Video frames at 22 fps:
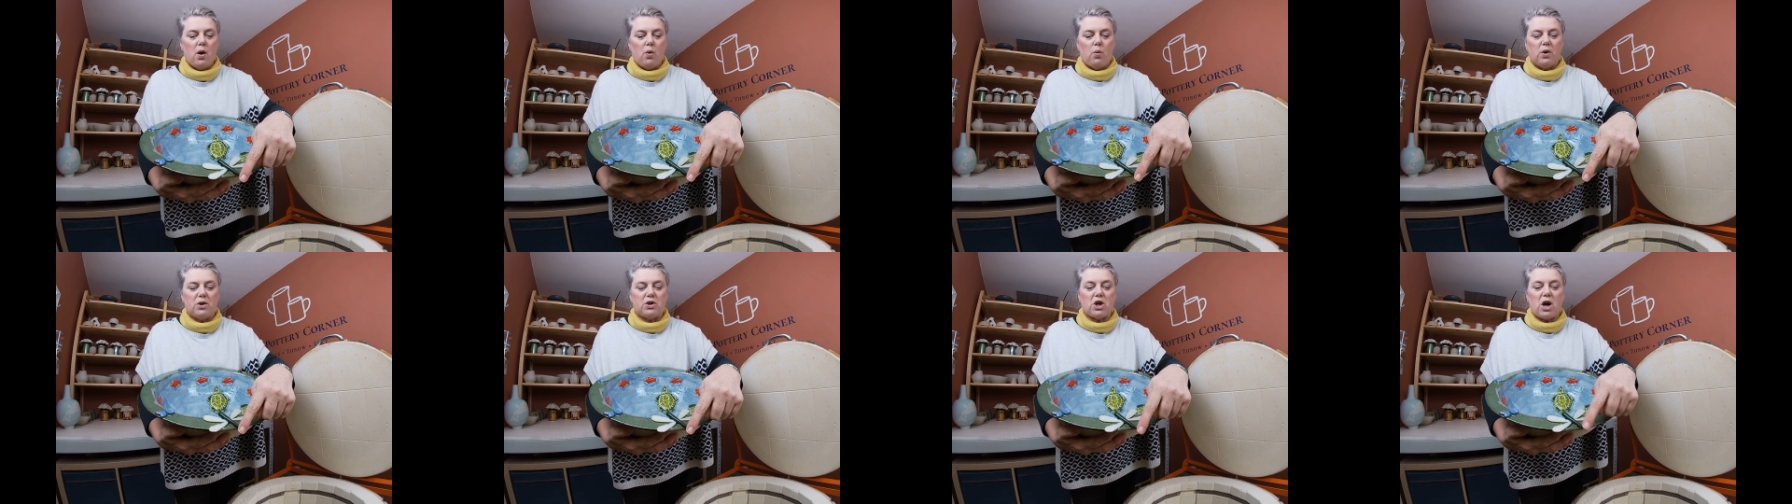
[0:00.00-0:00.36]

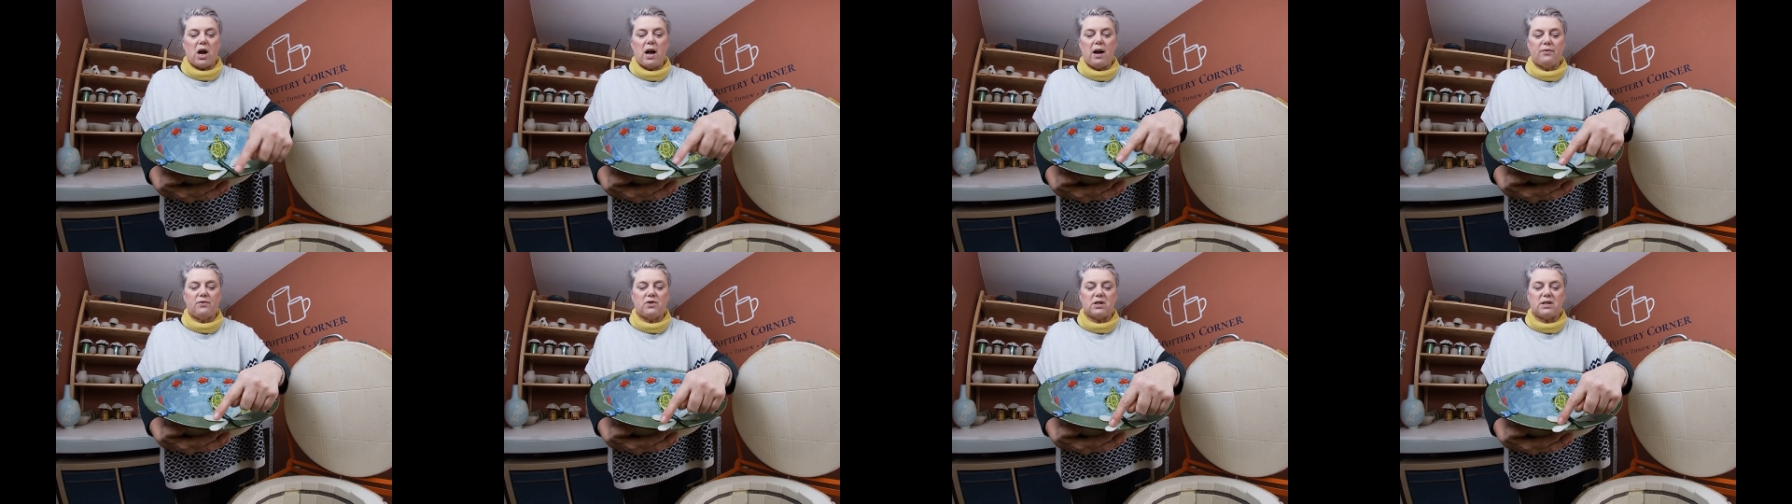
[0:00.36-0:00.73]
which
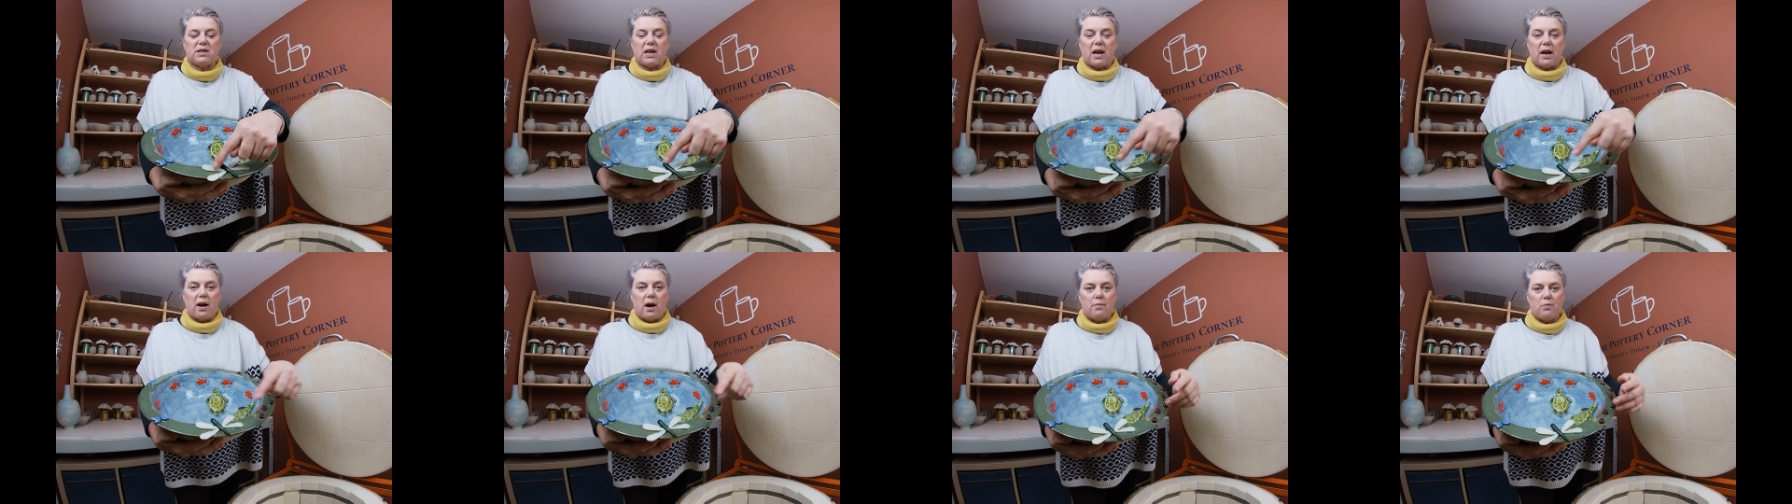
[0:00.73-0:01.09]
I have to
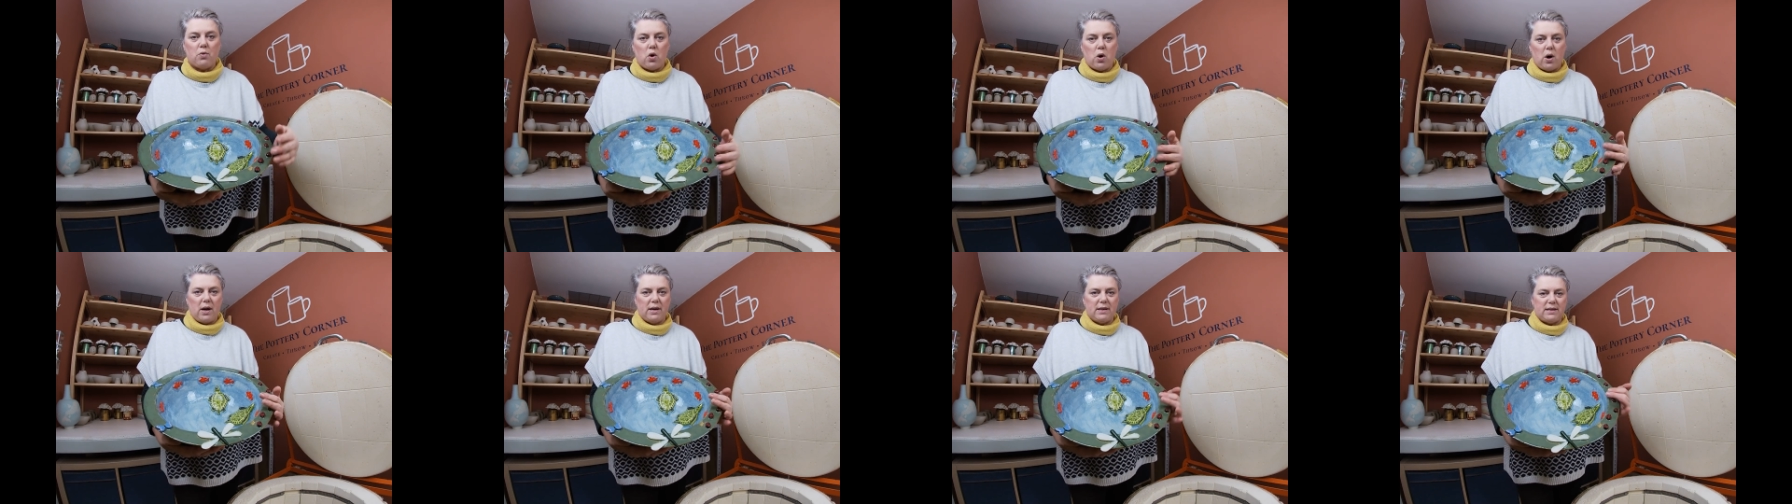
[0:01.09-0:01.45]
say I'm
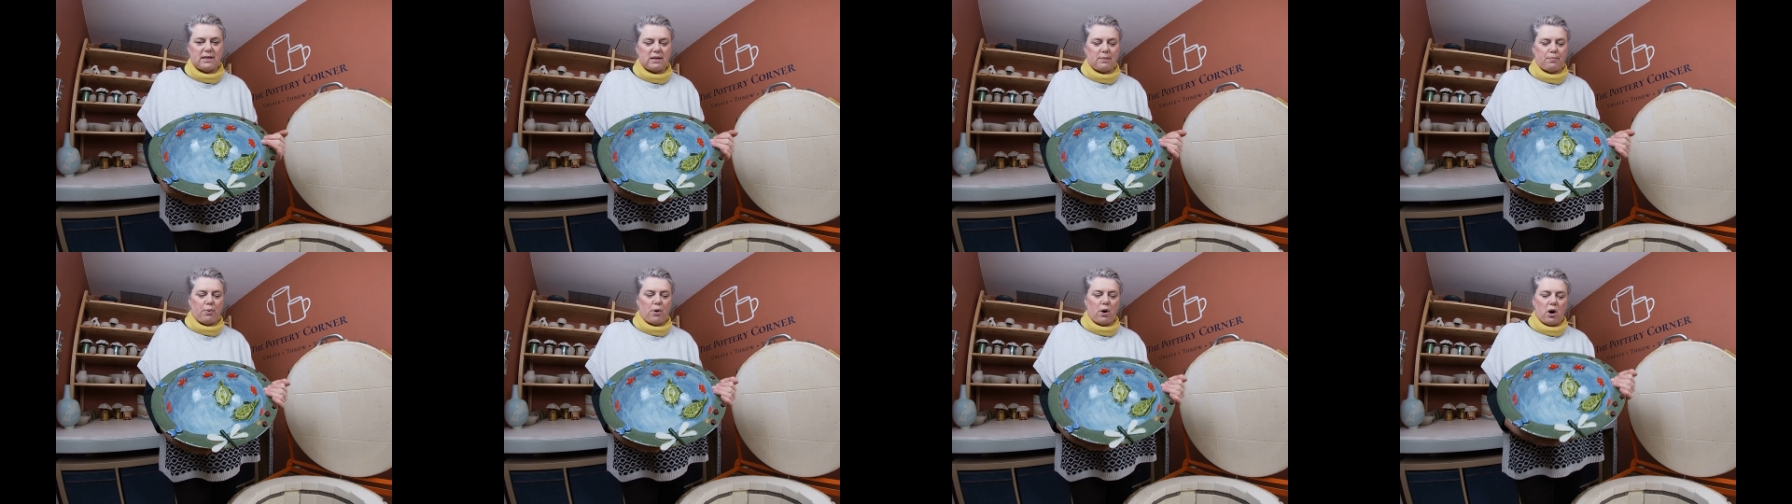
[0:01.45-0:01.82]
quite
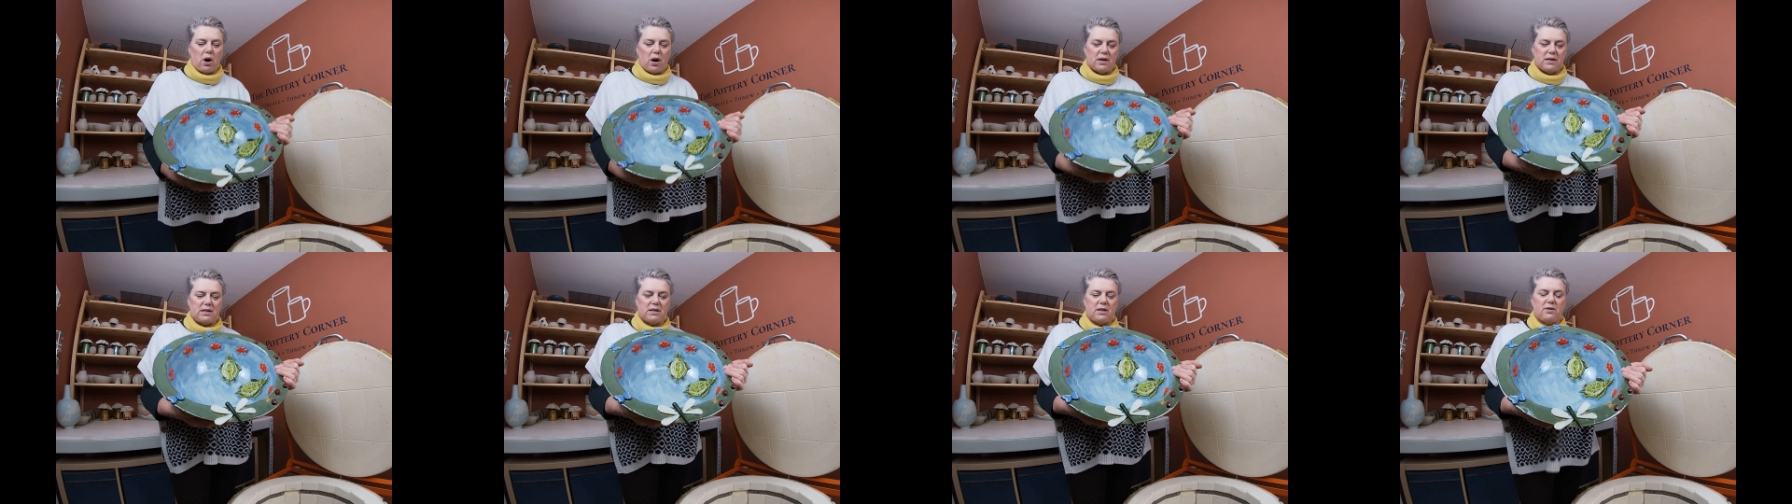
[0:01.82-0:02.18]

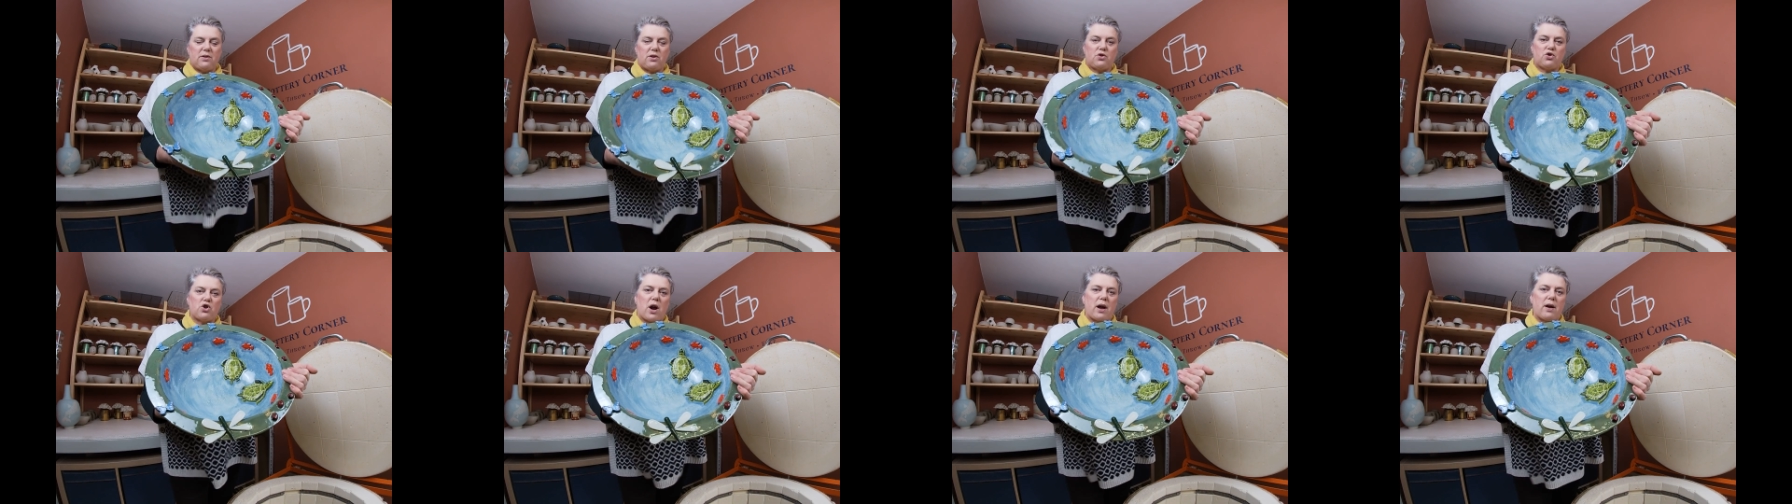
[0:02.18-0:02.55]
surprised that
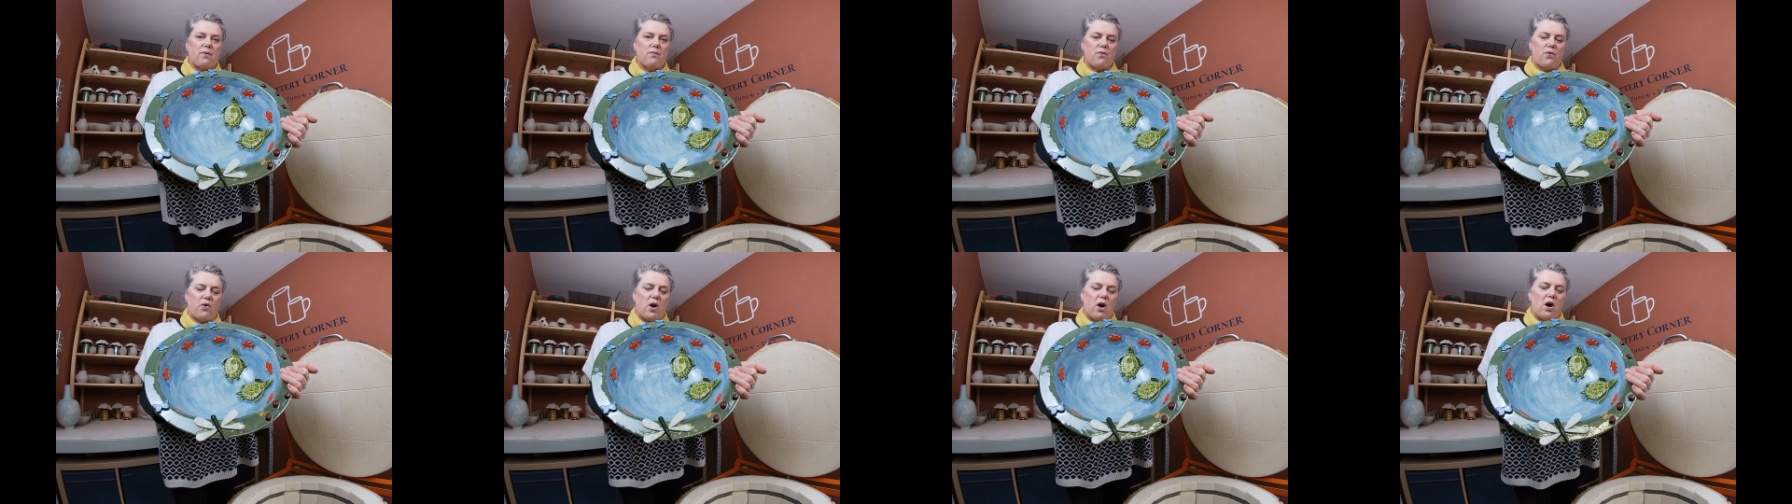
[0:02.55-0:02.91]
the
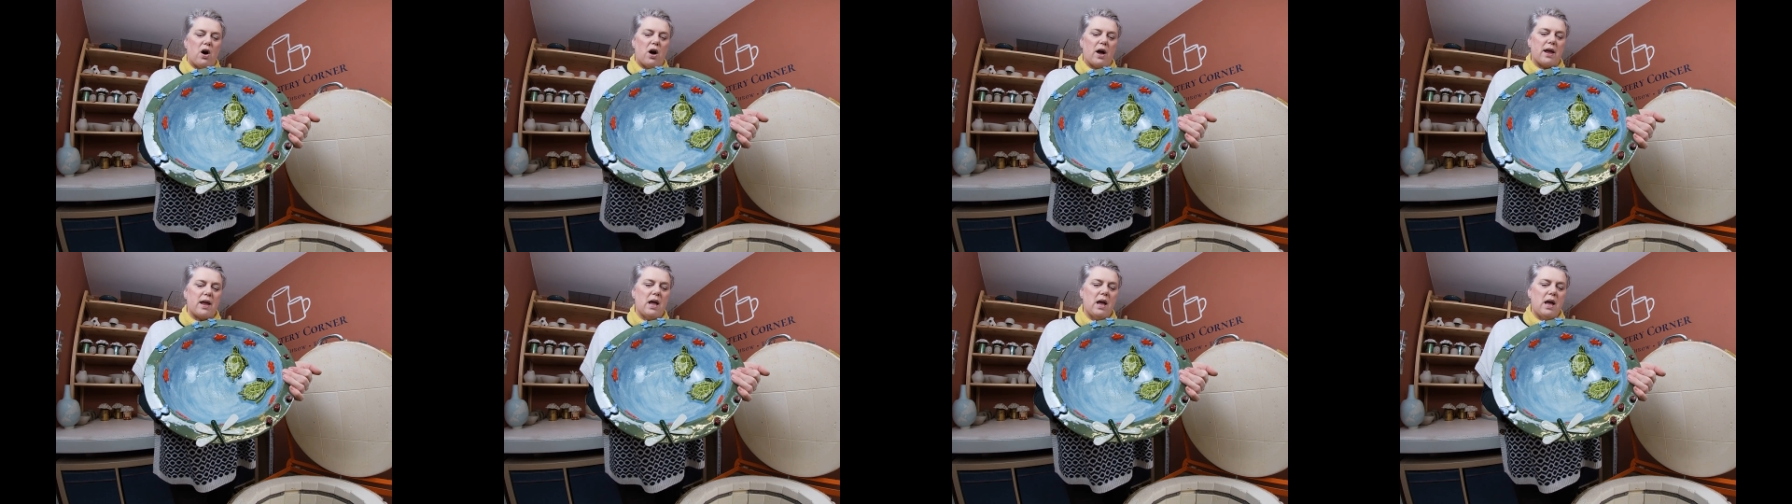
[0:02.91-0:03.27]

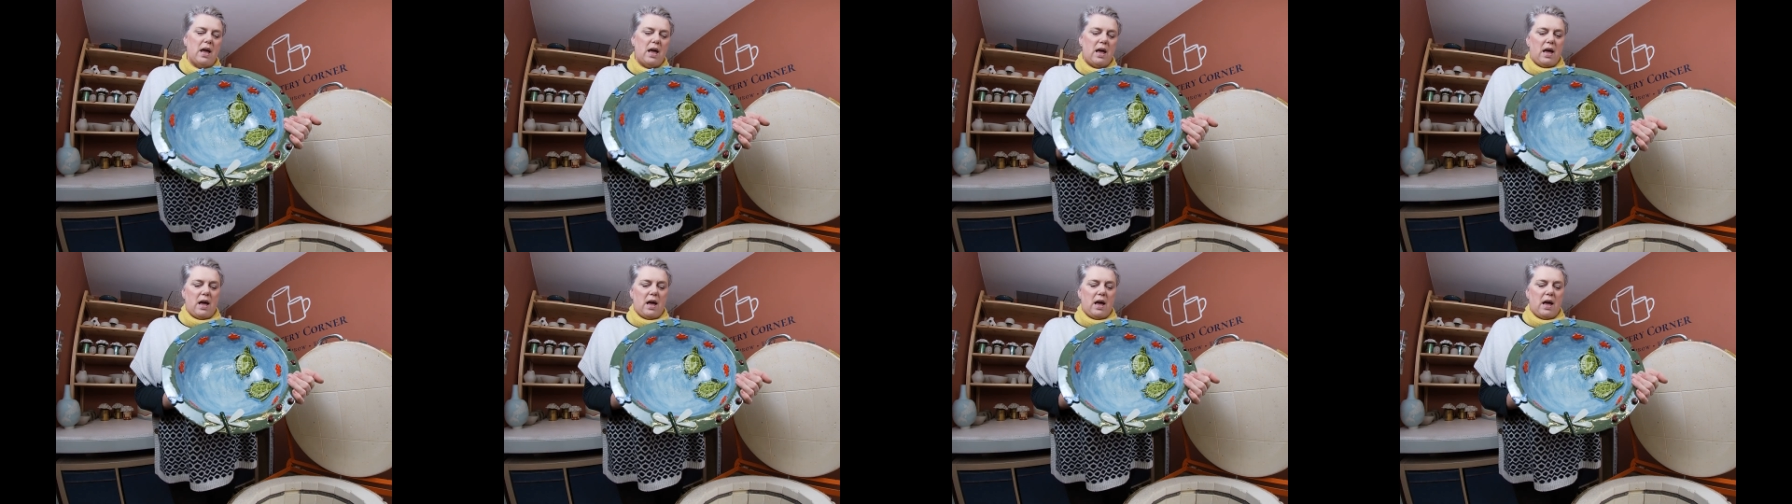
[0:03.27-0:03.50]
dragonfly